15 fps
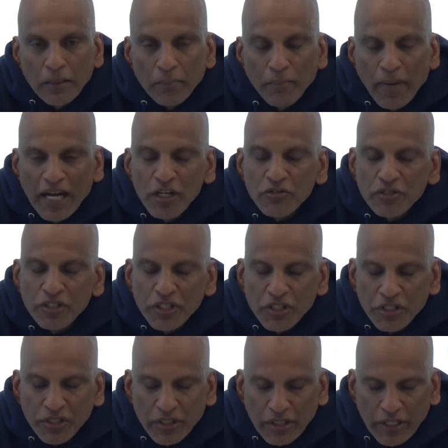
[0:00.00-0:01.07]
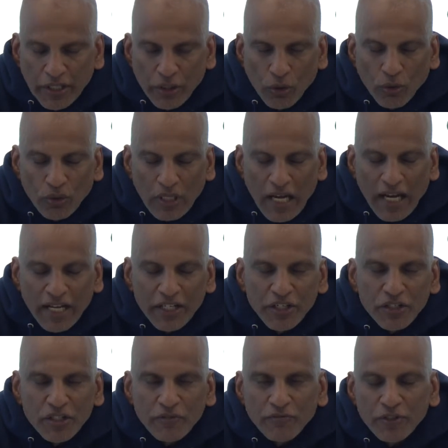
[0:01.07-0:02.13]
My tradition, in the Quran, there
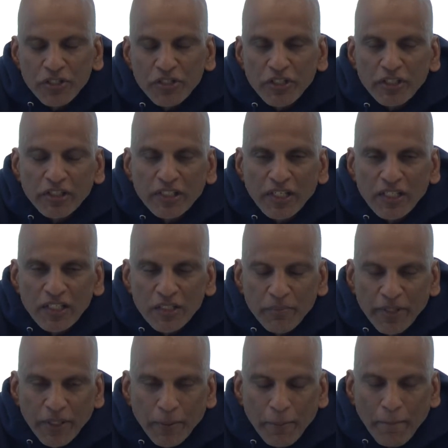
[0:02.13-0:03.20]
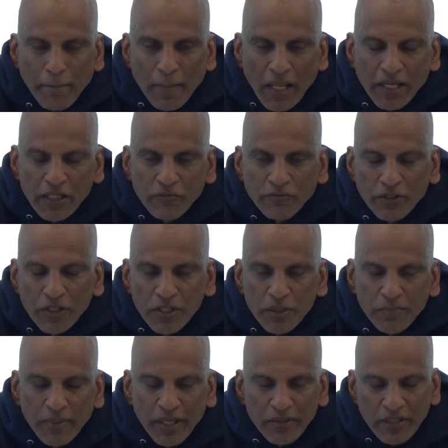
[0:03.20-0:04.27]
is a verse that tells me, and the verse,
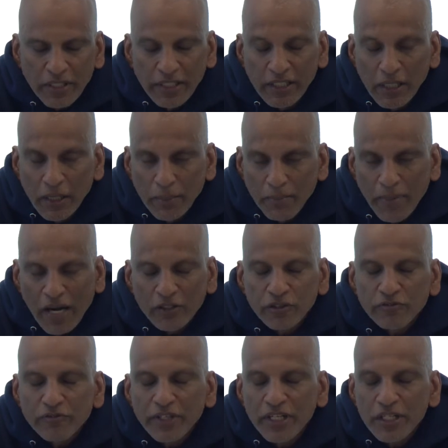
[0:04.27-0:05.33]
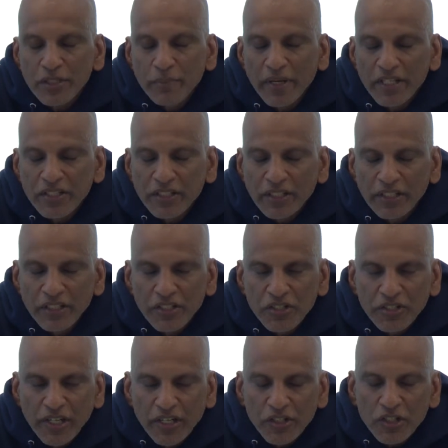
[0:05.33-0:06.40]
basic, in a paraphrase, basically
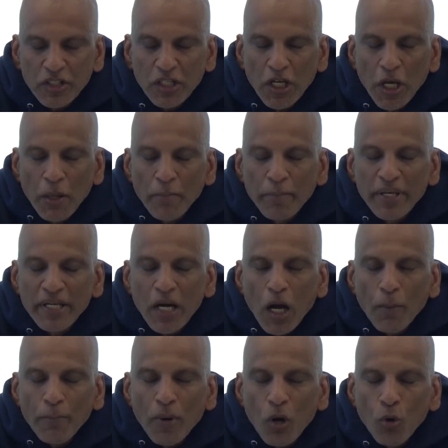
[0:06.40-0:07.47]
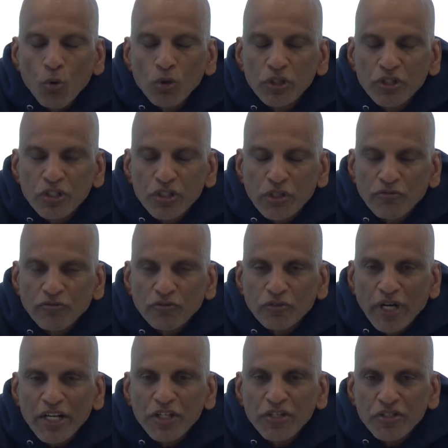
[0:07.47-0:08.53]
states Be upholders of
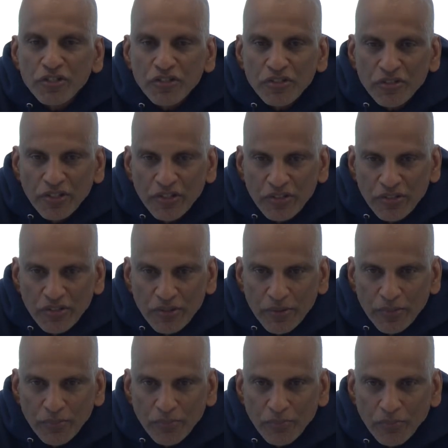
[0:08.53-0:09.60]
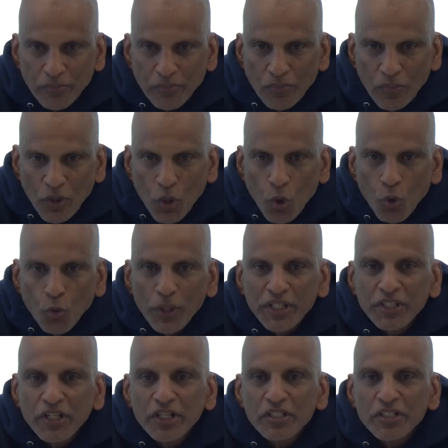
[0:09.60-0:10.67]
righteousness,
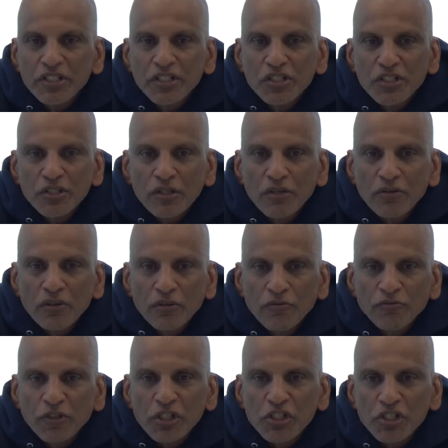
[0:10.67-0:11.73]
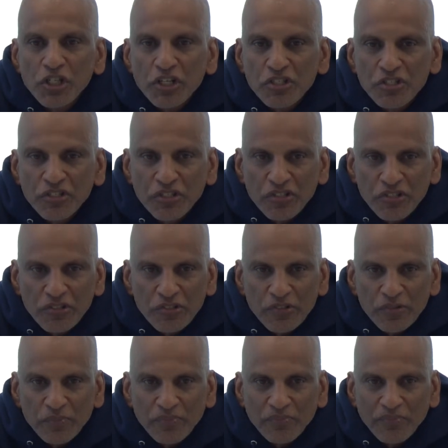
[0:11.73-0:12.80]
witnesses for
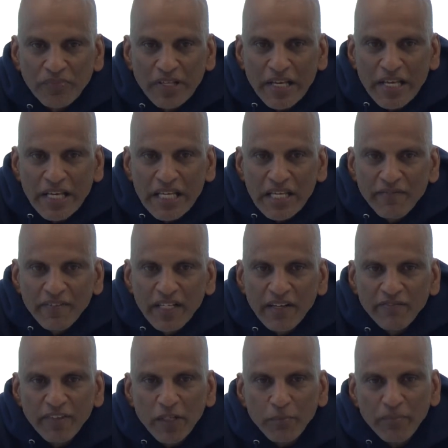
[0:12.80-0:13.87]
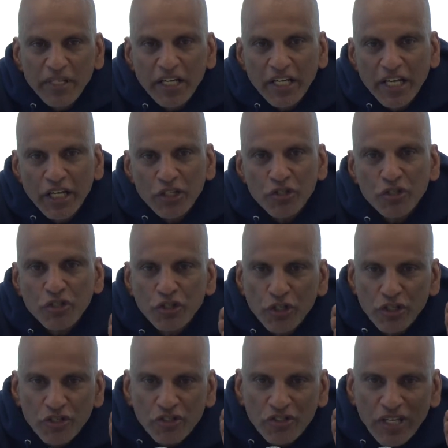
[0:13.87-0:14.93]
justice, even if it be against
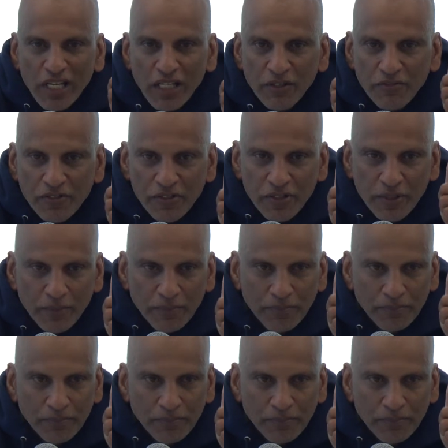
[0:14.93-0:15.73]
yourselves,